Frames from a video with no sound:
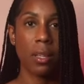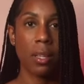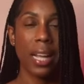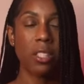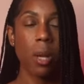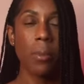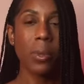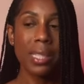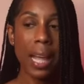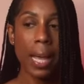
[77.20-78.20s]
It's
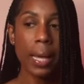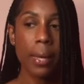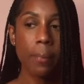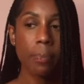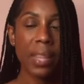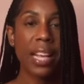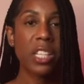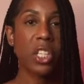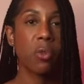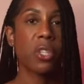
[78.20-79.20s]
almost like
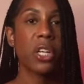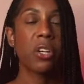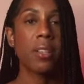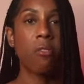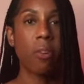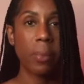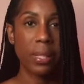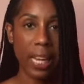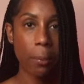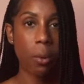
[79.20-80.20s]
excusing yourself from the
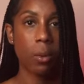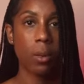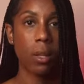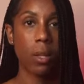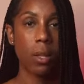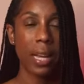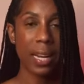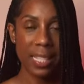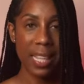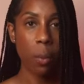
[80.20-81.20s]
table. And
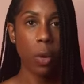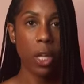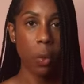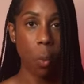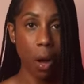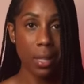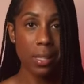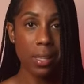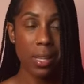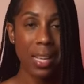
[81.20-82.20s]
isn't that what you want?
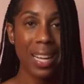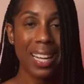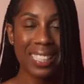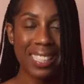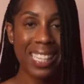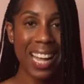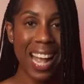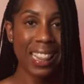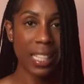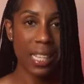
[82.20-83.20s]
A seat
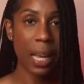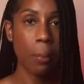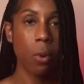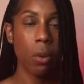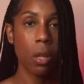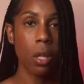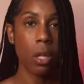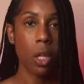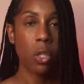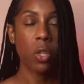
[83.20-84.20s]
at the table?
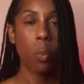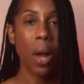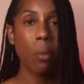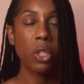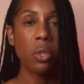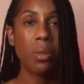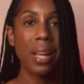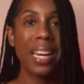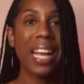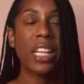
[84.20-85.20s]
So why would you
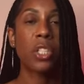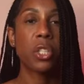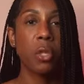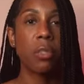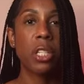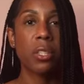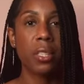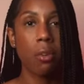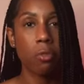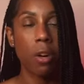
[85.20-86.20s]
then excuse
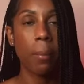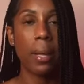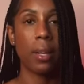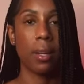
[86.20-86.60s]
yourself from it?